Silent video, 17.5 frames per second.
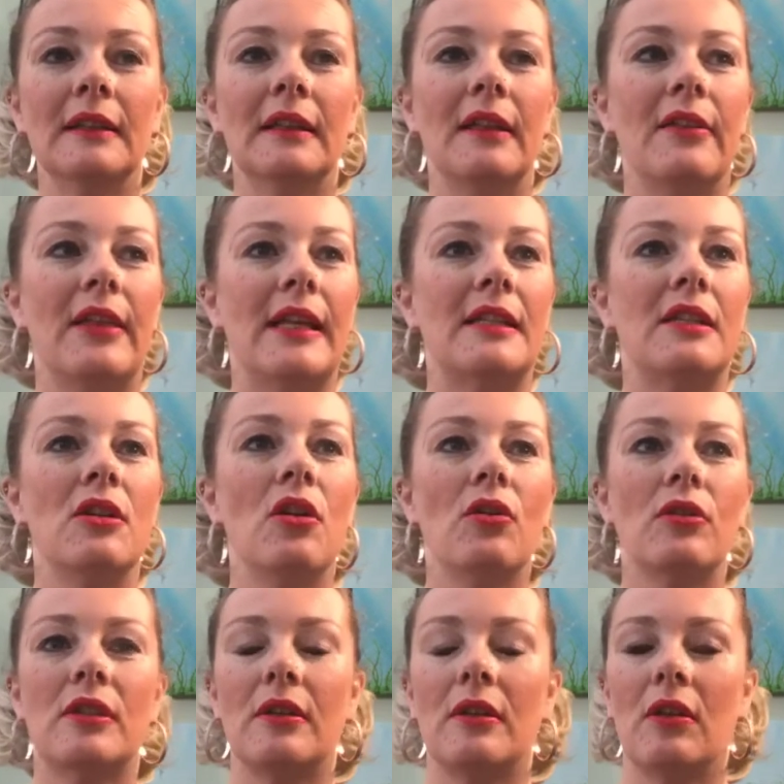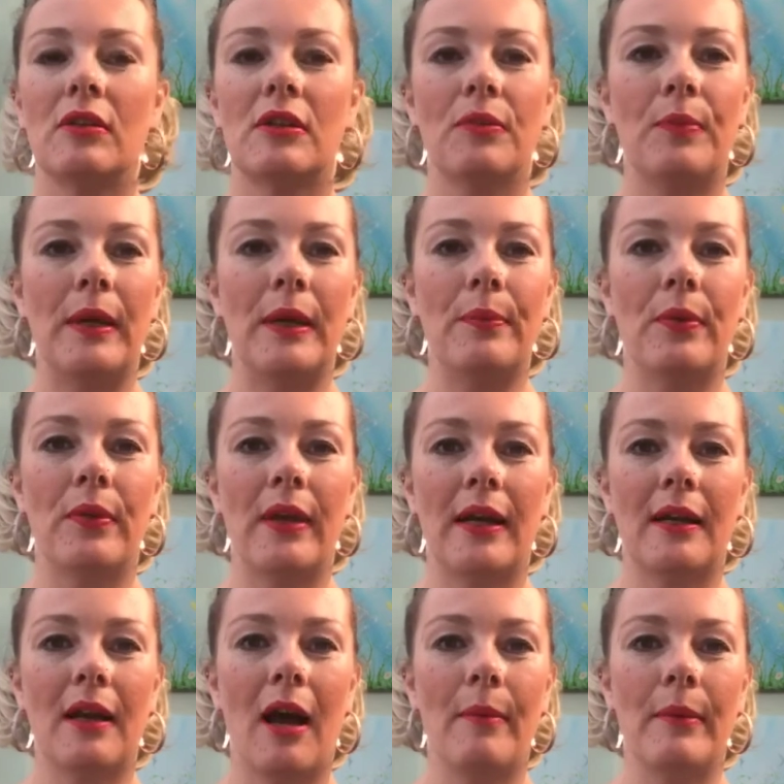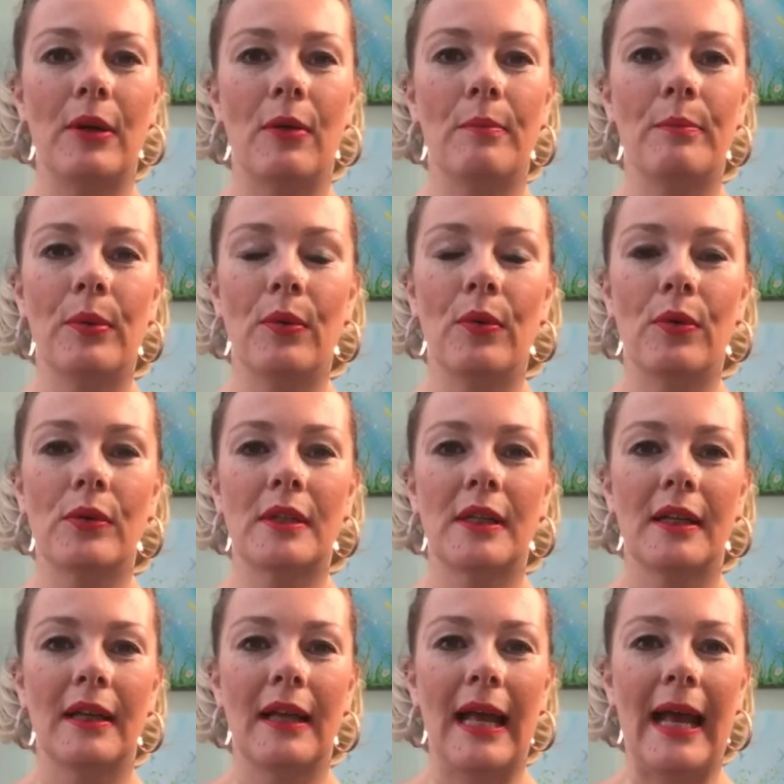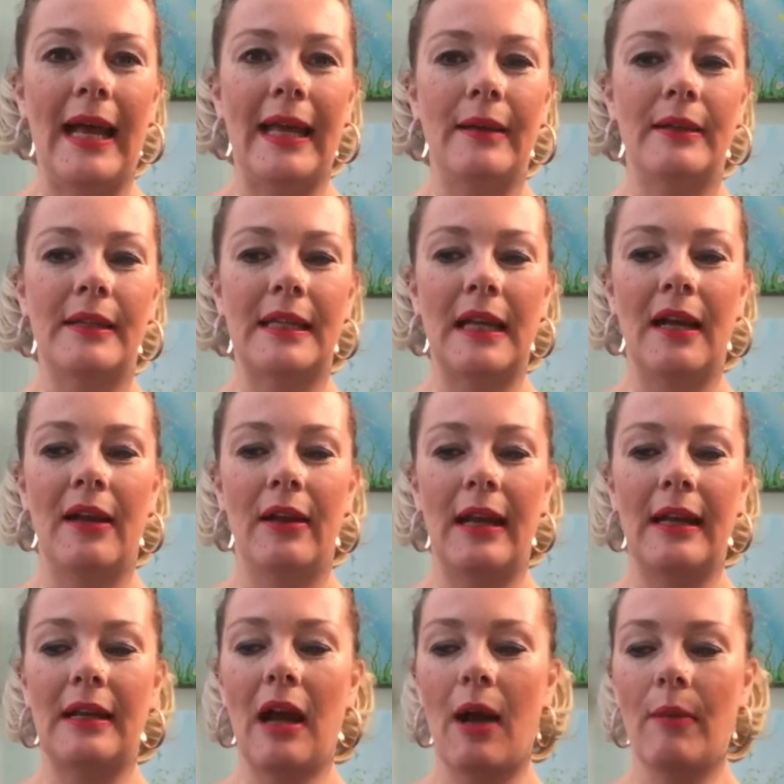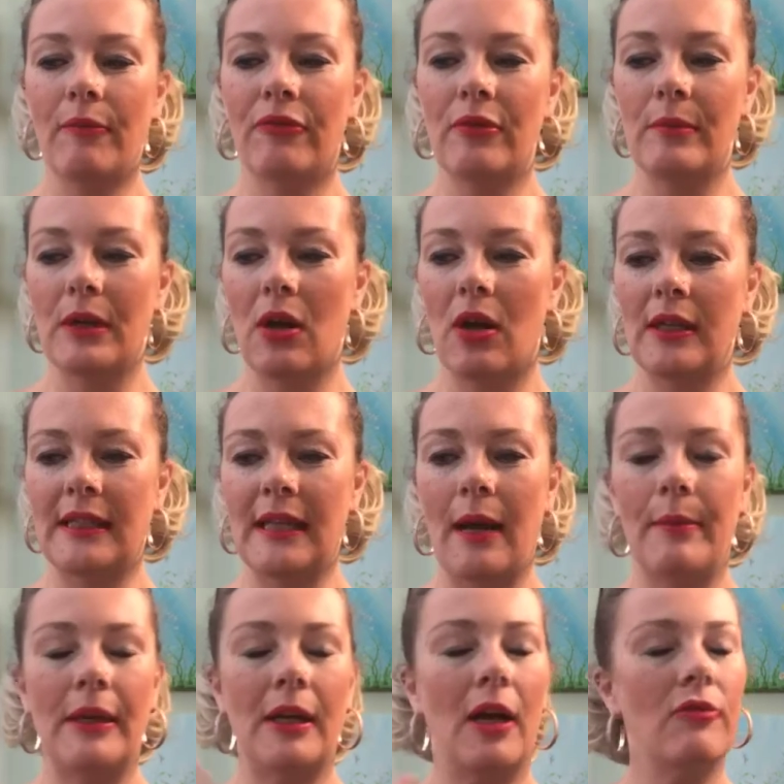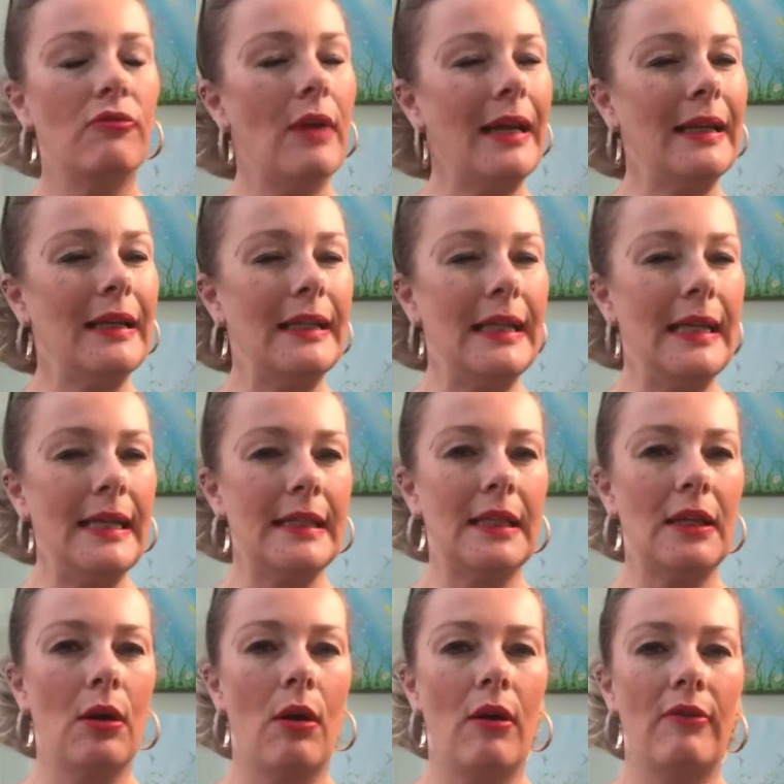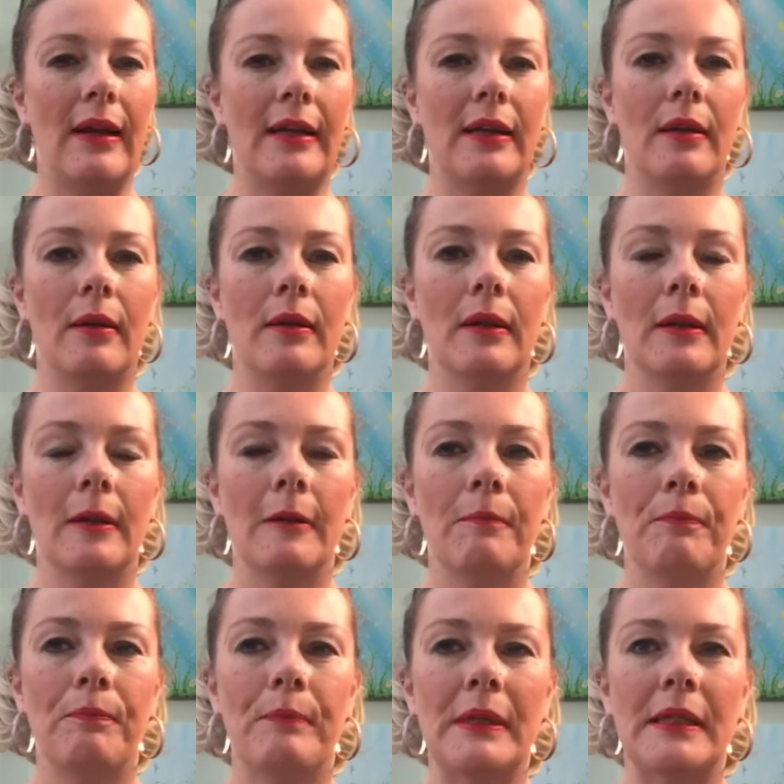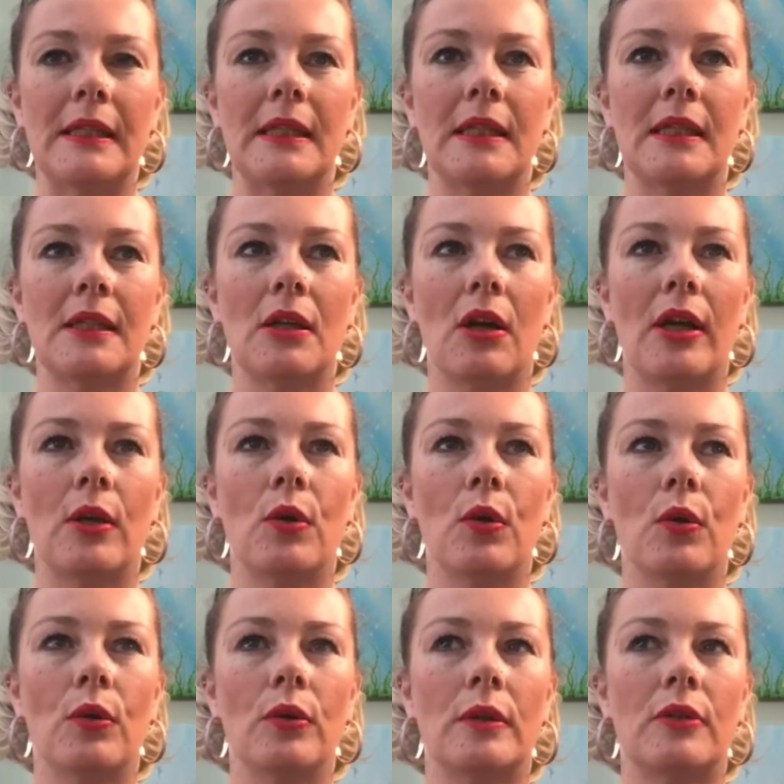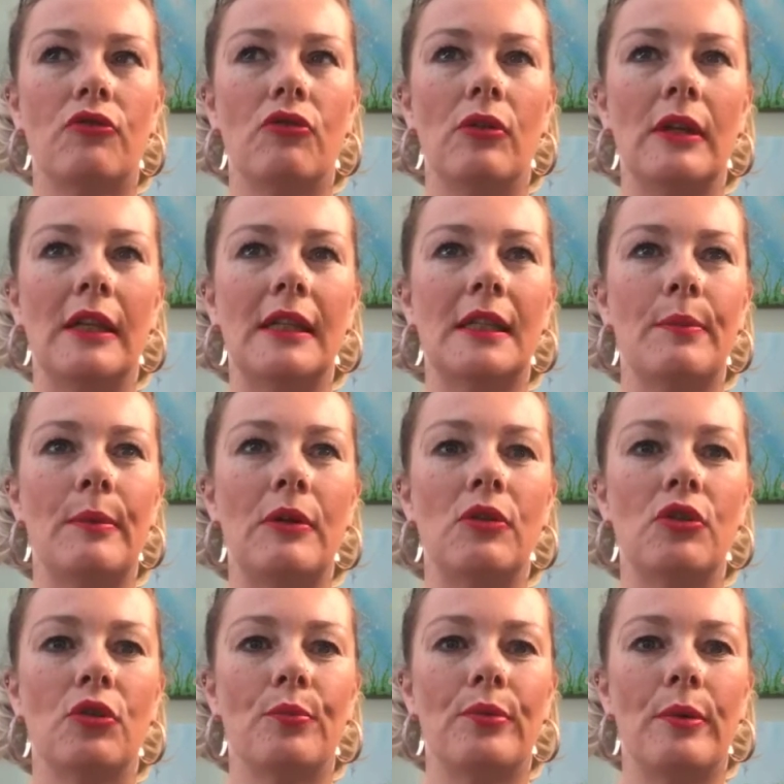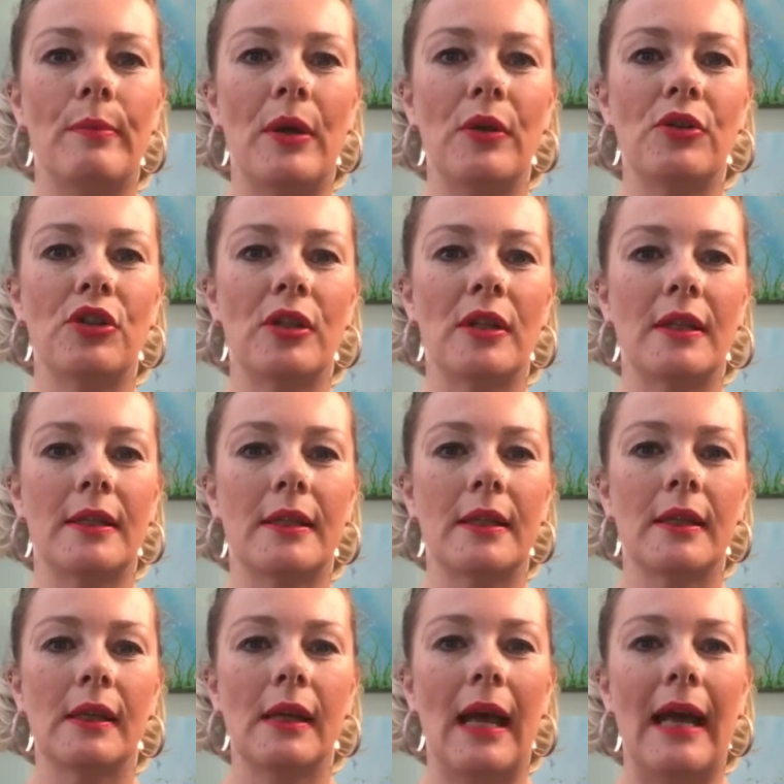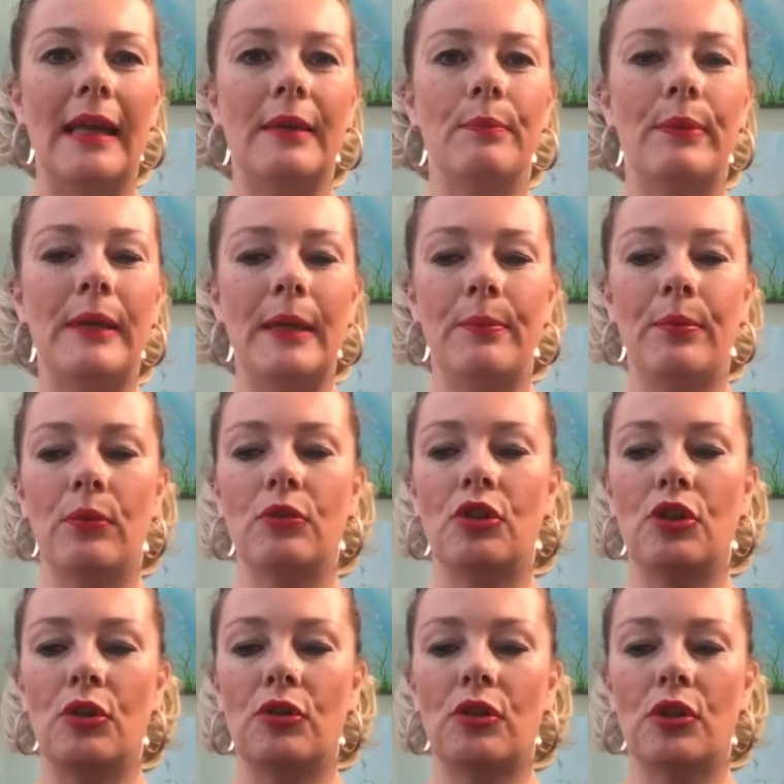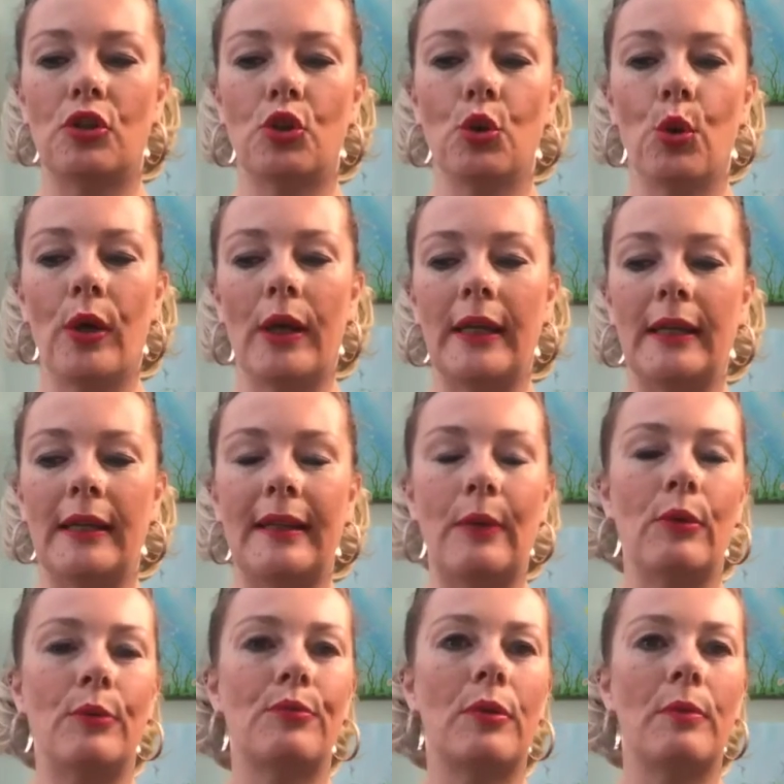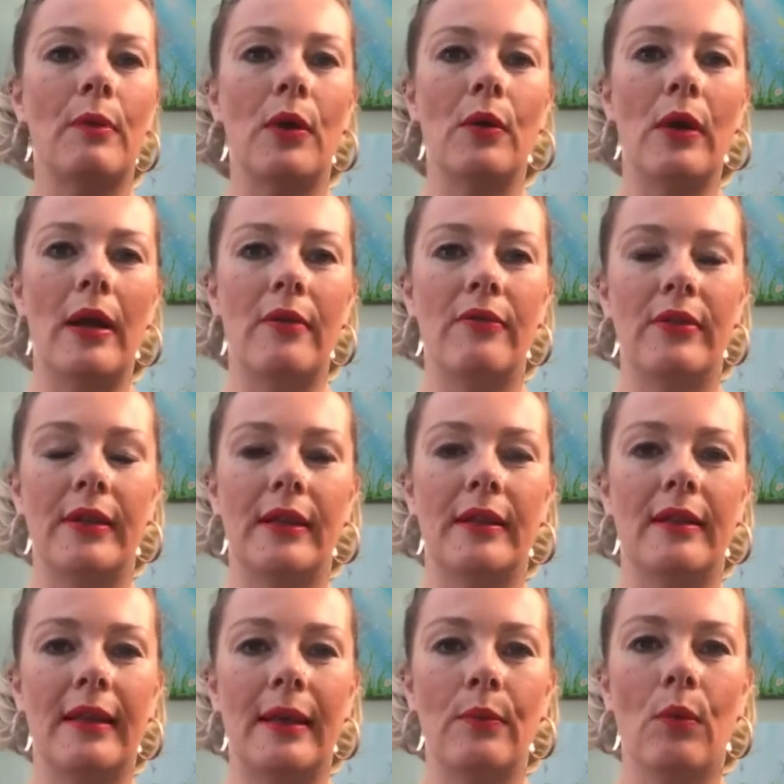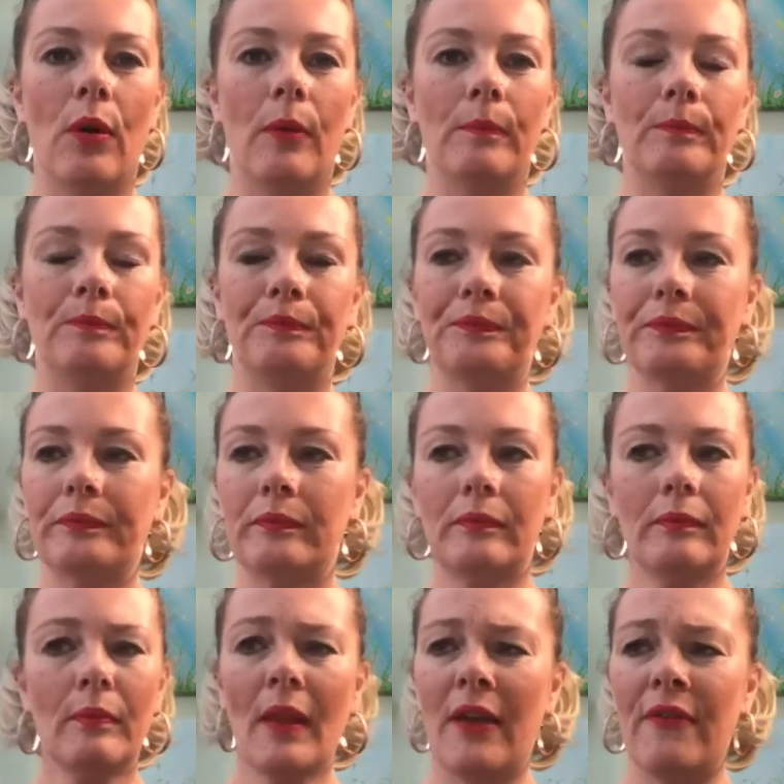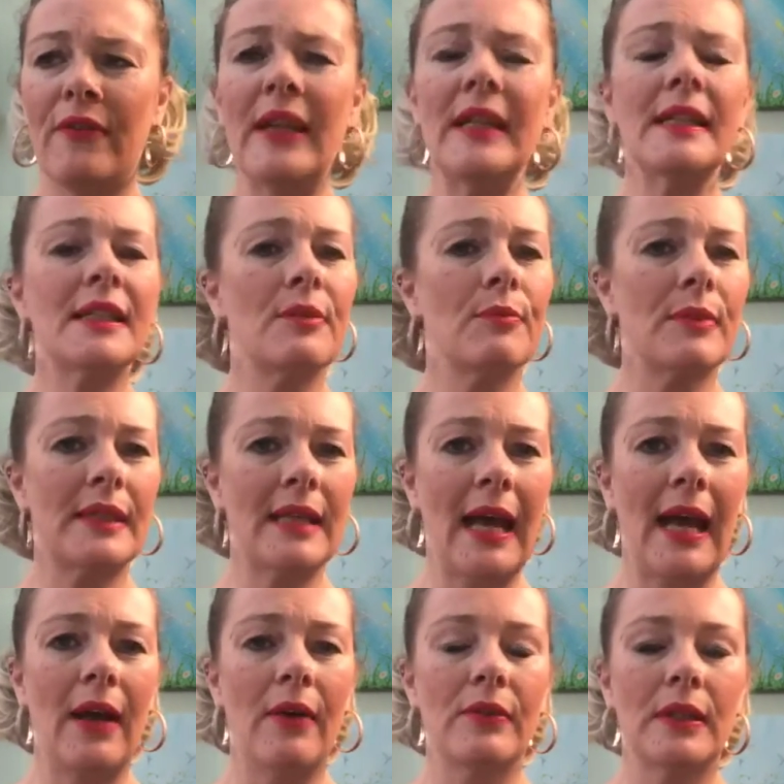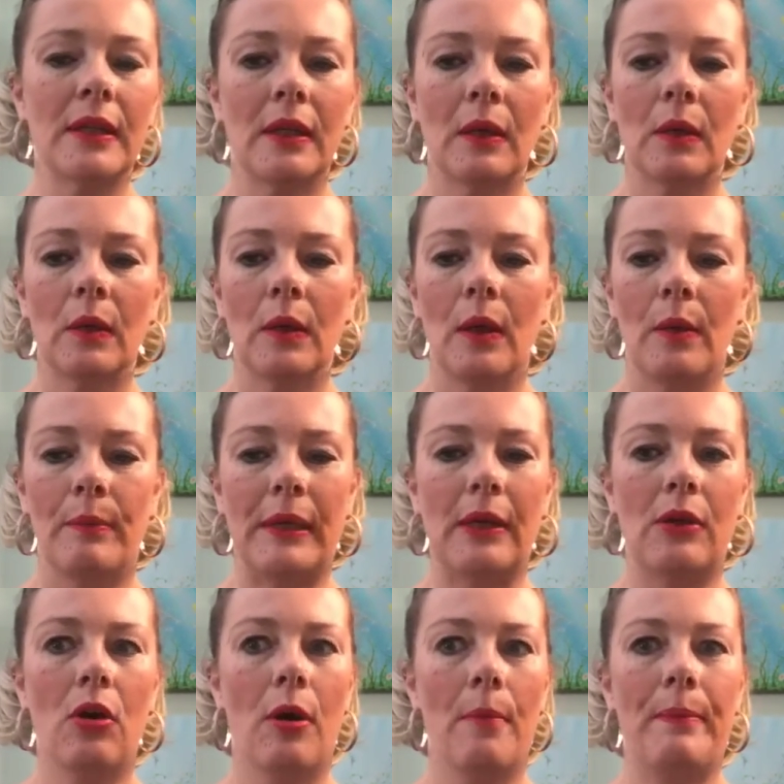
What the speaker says: there's lots and lots of people that are coming on board, and it come from an idea. I mean, years ago I ran business site called Truly Spiritual Promotions, and people used to join and they would promote everything that they want, events themselves, but it got a